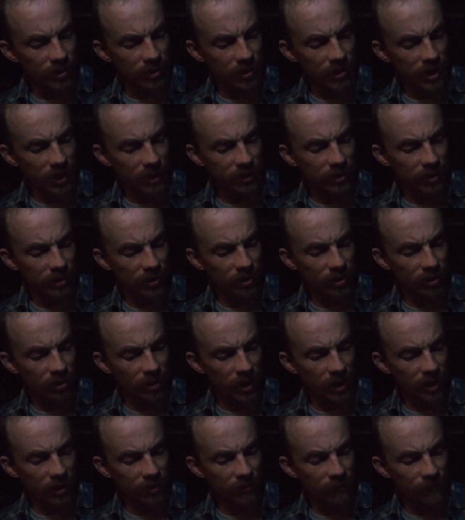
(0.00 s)
the Nixon
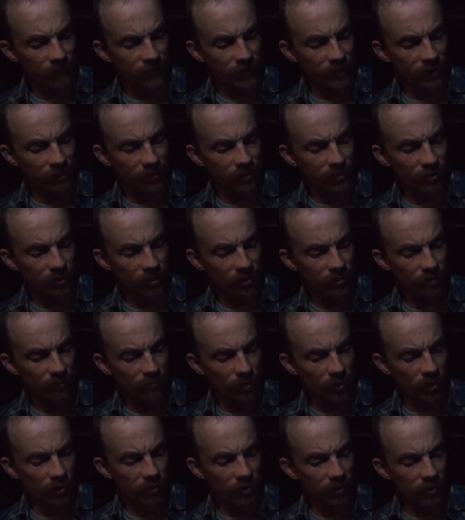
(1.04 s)
trying to fill two
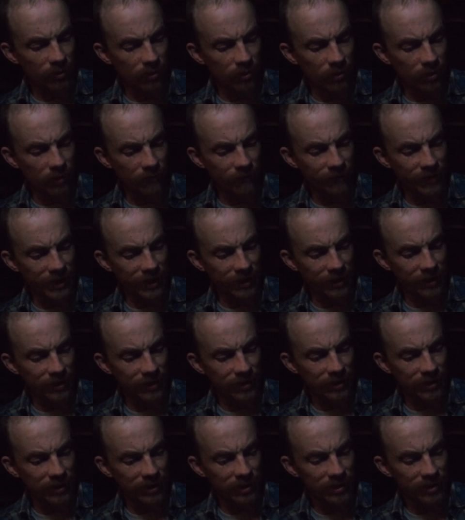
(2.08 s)
more court
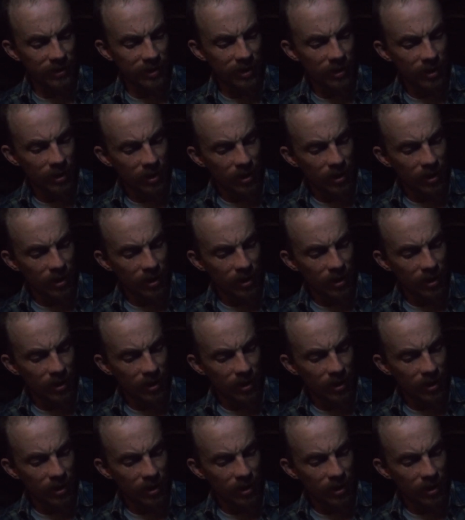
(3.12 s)
vacancies,